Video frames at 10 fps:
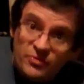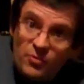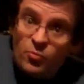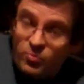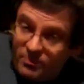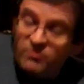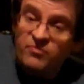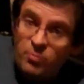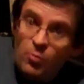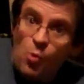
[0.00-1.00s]
of
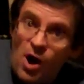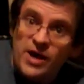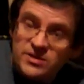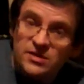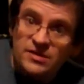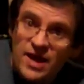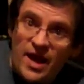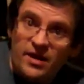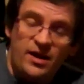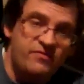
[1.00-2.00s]
wines in a
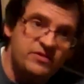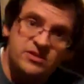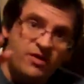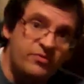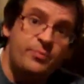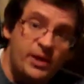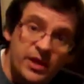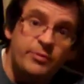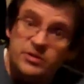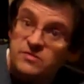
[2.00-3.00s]
day, and I've discovered my
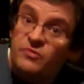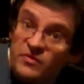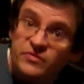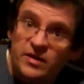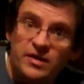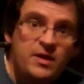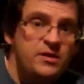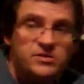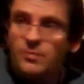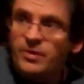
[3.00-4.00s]
limit is 50.
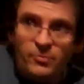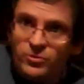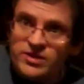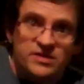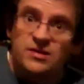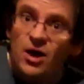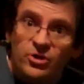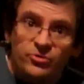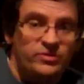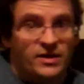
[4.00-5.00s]
Some people will taste
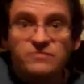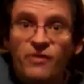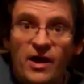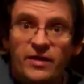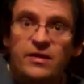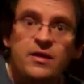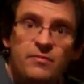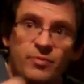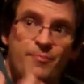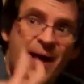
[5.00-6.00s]
100, that's fine,
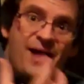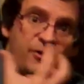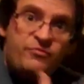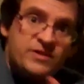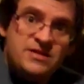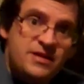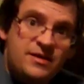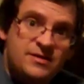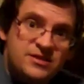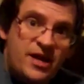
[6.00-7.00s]
but palate
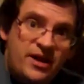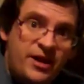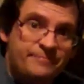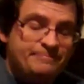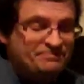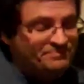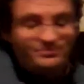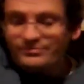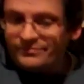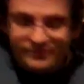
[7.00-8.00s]
fatigue can set in.
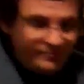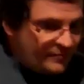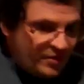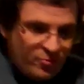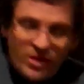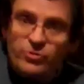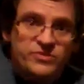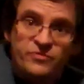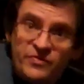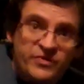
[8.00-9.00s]
Whether
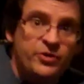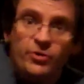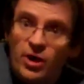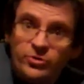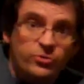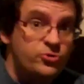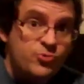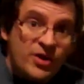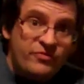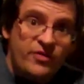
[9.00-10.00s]
it's 50 or 100 or
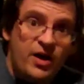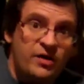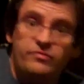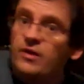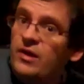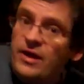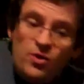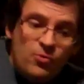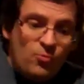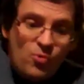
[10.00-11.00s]
25,
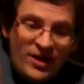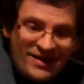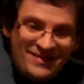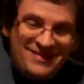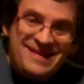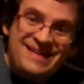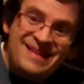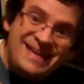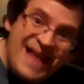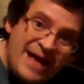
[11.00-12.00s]
what
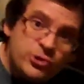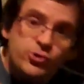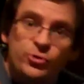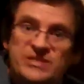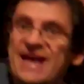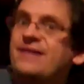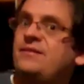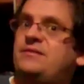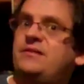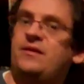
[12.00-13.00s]
the natural
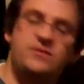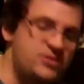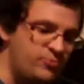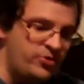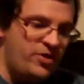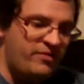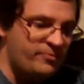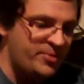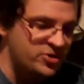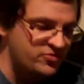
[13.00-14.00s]
tendency is when you have
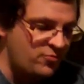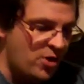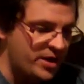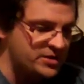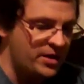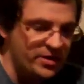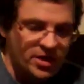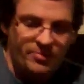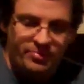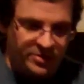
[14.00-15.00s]
a bunch of wines lined
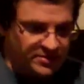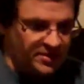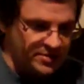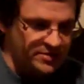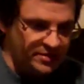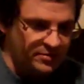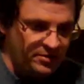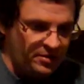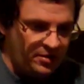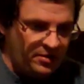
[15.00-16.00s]
up in a tasting,
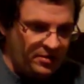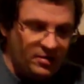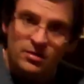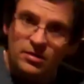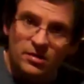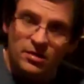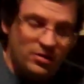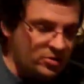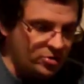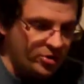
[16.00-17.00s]

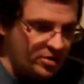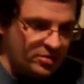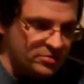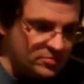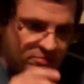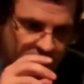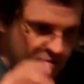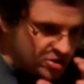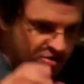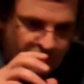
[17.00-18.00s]
you're going to
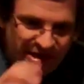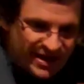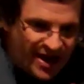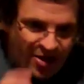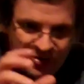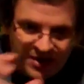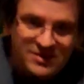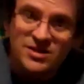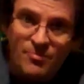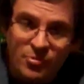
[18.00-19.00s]
just pick out at
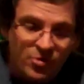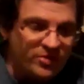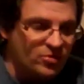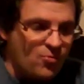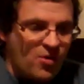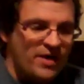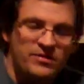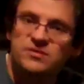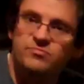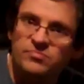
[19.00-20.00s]
some point the wine
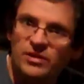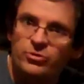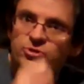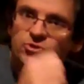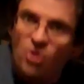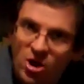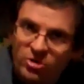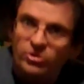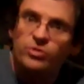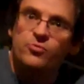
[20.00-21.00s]
that's a little
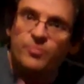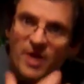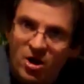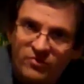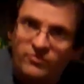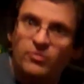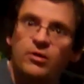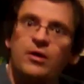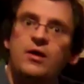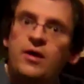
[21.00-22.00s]
stronger, a little more powerful.
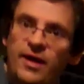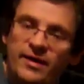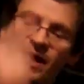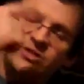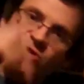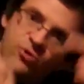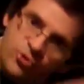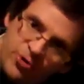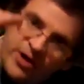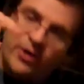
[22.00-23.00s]
And as a
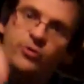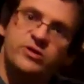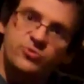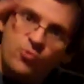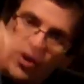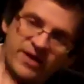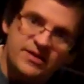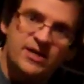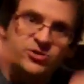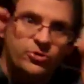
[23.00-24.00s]
critic or as a wine
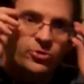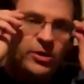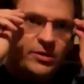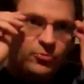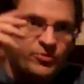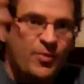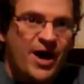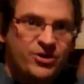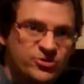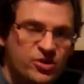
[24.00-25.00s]
taster, you're going to
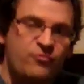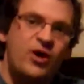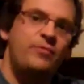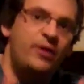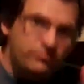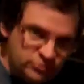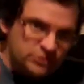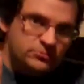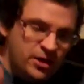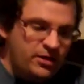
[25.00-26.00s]
remind yourself, wait a
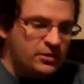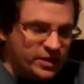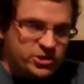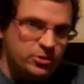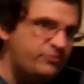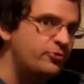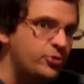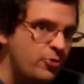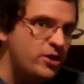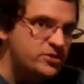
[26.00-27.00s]
minute, let's look for
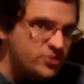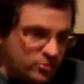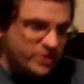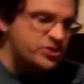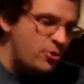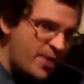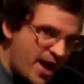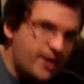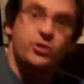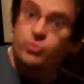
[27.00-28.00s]
nuance too. Let's go
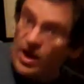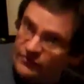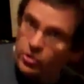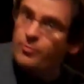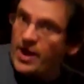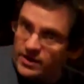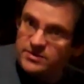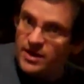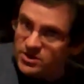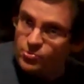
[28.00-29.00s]
back, and you have to go back and
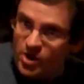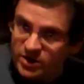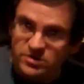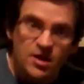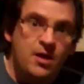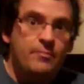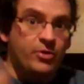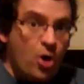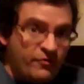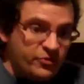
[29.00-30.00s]
taste wines,
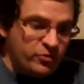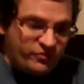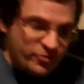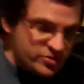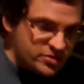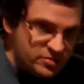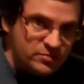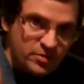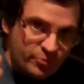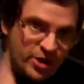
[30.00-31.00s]
but often your
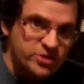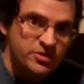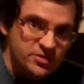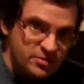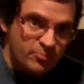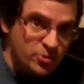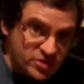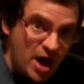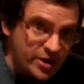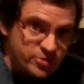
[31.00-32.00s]
first impression is the
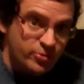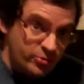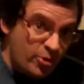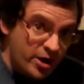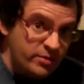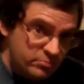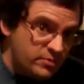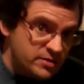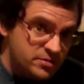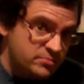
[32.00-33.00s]
most honest one, right?
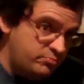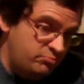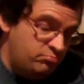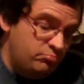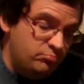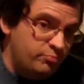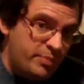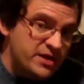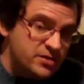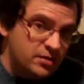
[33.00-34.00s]
That's
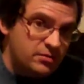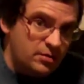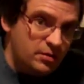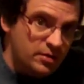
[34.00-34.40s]
basic